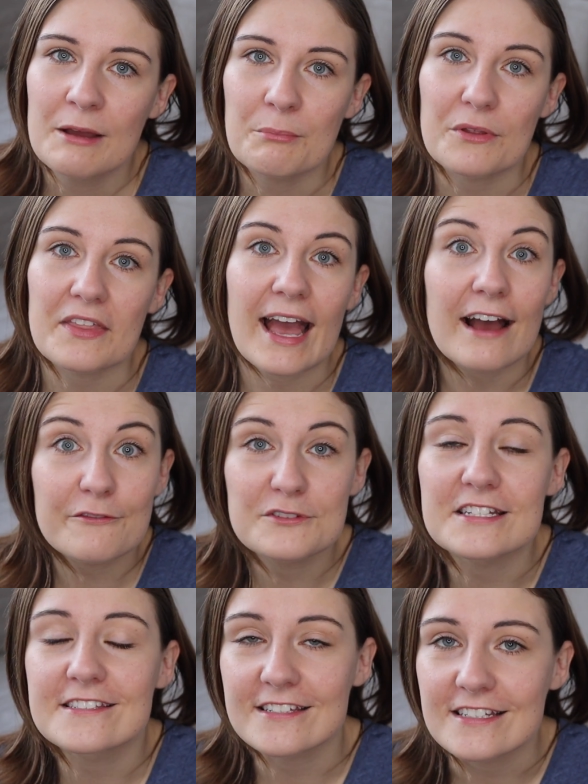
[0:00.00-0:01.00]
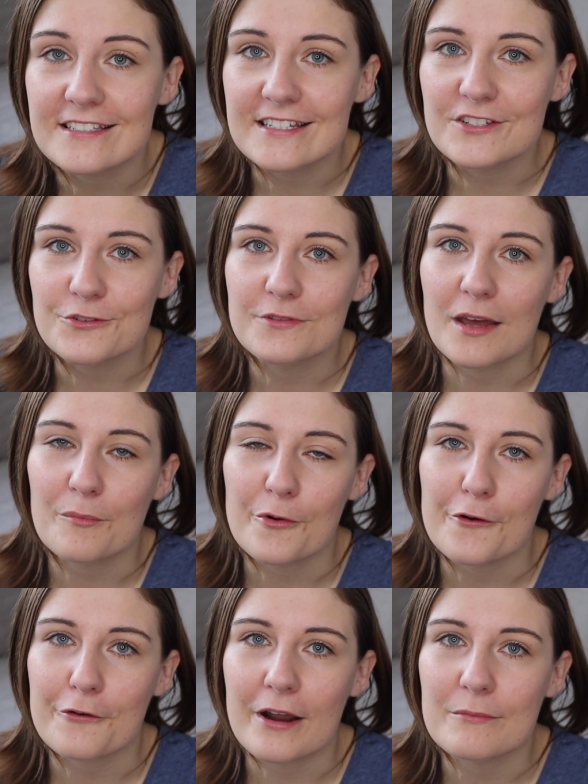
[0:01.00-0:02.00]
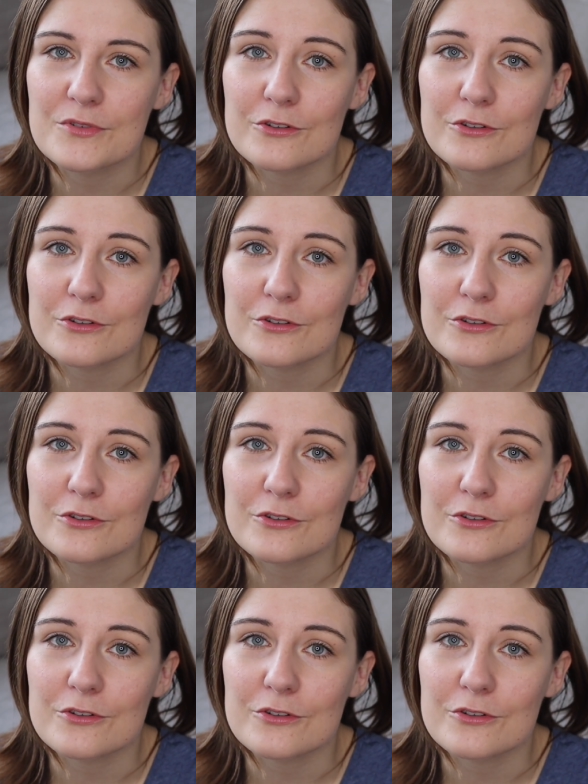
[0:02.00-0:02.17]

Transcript: but they have discontinued that program,